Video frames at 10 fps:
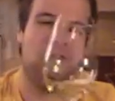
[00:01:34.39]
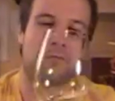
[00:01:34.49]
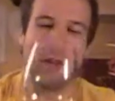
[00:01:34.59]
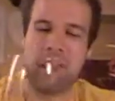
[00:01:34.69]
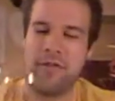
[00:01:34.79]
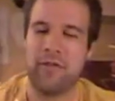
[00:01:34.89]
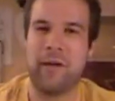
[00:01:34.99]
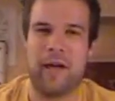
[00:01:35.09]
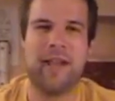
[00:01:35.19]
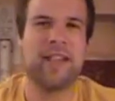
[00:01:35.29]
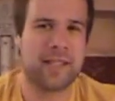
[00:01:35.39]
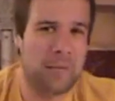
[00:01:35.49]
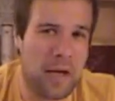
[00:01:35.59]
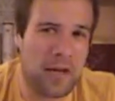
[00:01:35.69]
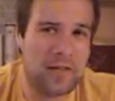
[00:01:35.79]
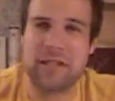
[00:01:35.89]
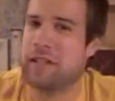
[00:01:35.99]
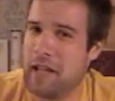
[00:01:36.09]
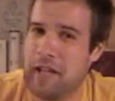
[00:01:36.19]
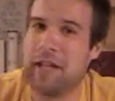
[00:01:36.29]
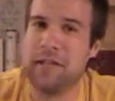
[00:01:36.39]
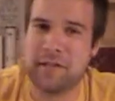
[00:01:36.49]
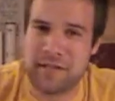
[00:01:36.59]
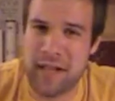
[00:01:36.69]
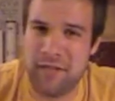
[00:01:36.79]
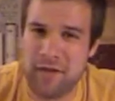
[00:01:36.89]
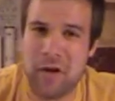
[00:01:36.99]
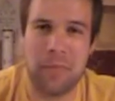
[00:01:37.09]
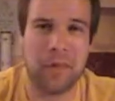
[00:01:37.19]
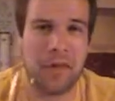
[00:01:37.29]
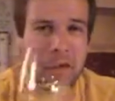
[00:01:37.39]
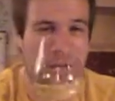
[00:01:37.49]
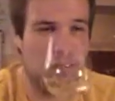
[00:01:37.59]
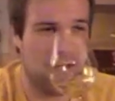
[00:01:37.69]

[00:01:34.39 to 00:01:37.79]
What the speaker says: Right off the bat, it smells like Sauvignon Blanc.